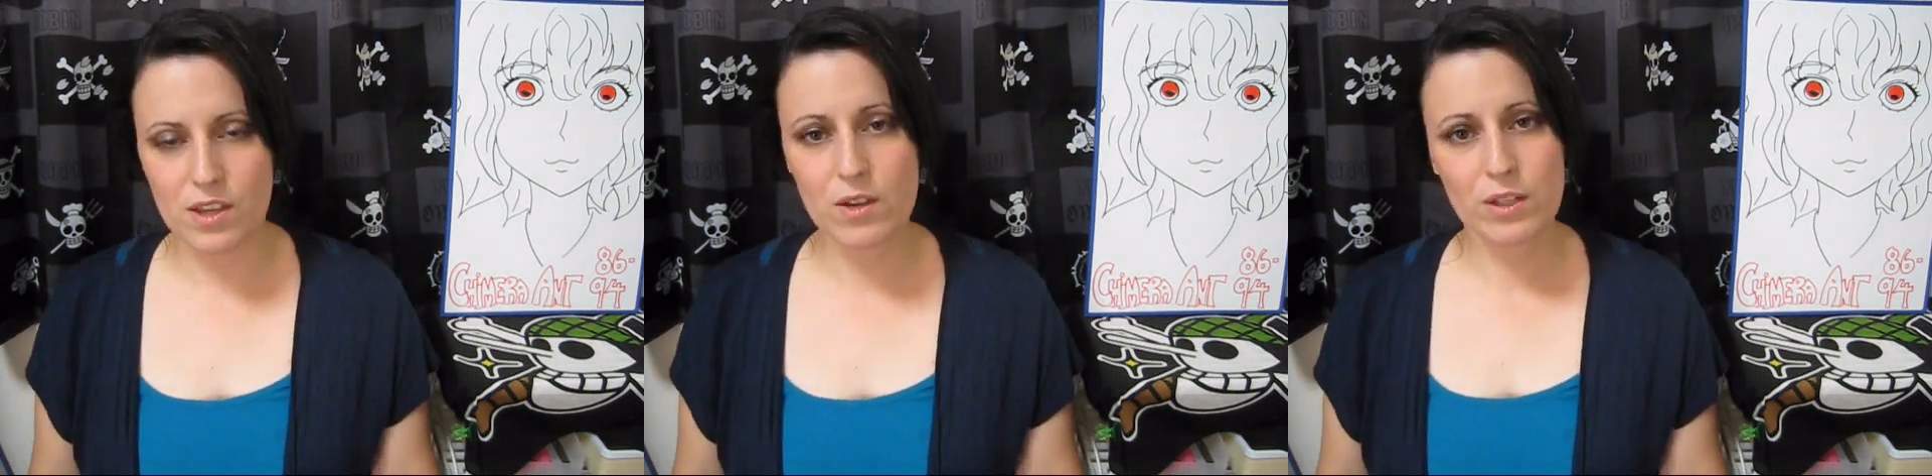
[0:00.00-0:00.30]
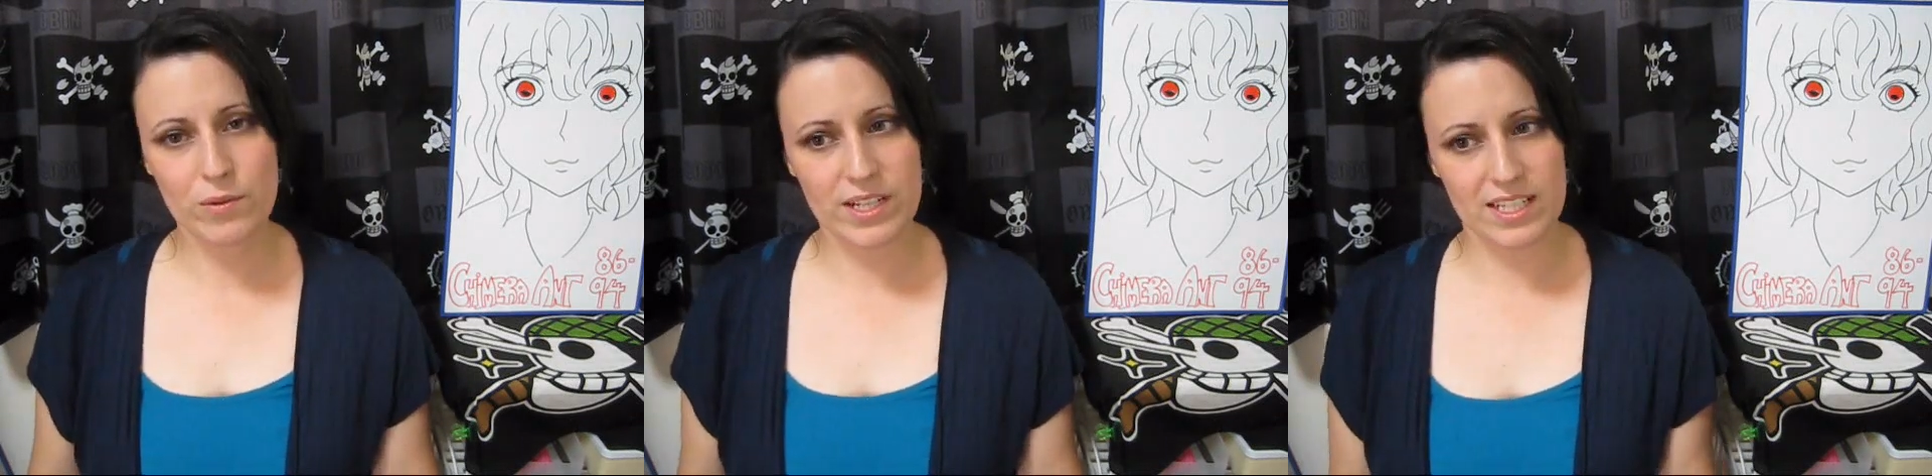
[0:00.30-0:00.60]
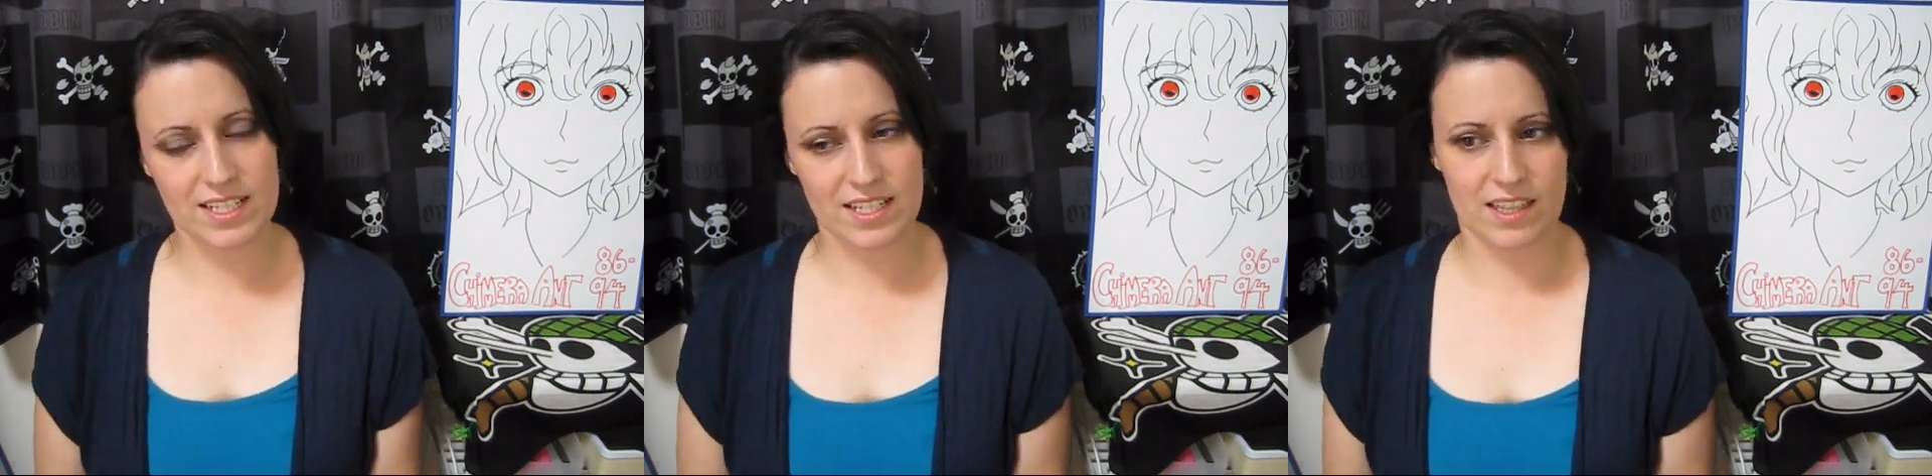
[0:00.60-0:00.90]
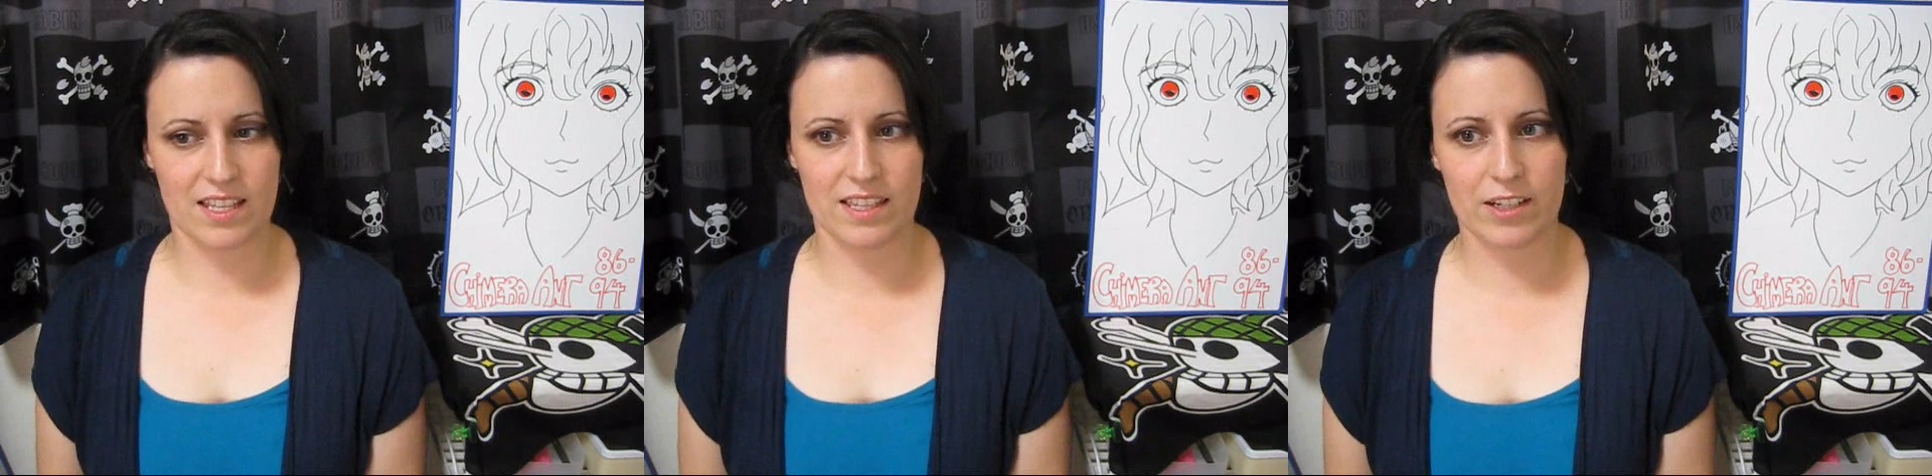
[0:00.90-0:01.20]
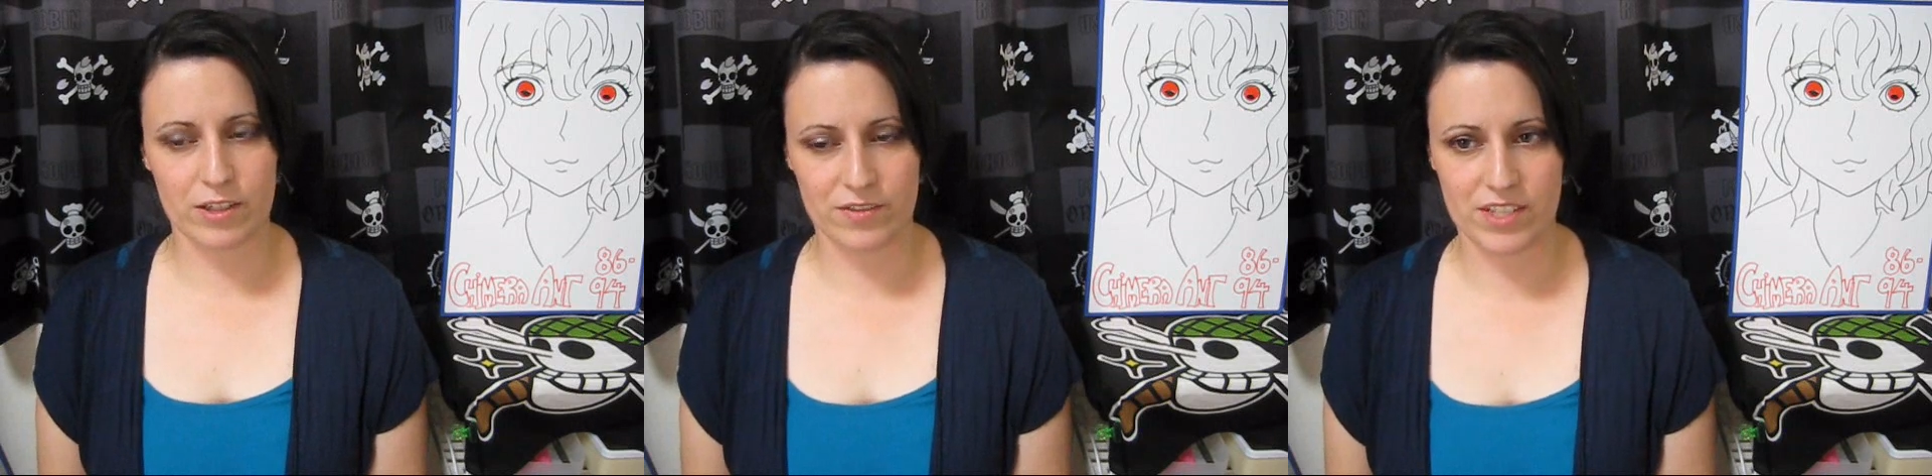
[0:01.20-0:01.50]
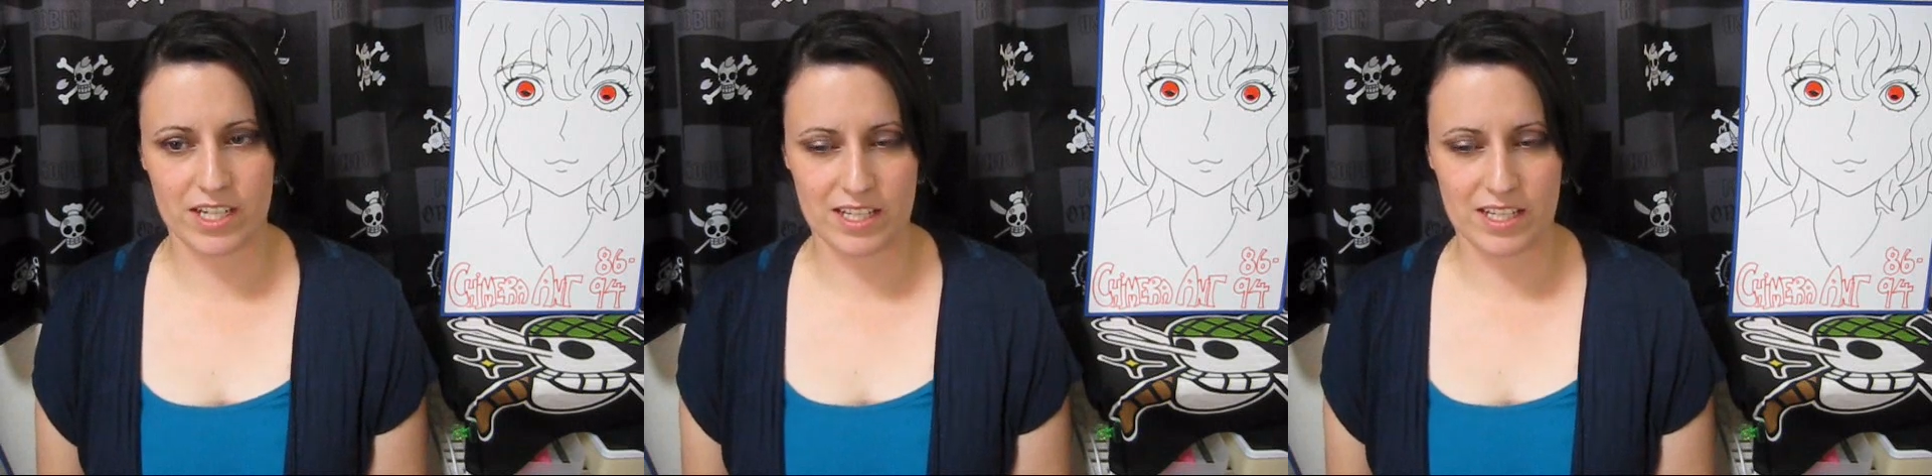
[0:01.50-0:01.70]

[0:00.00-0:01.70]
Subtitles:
The only realistic thing they could have done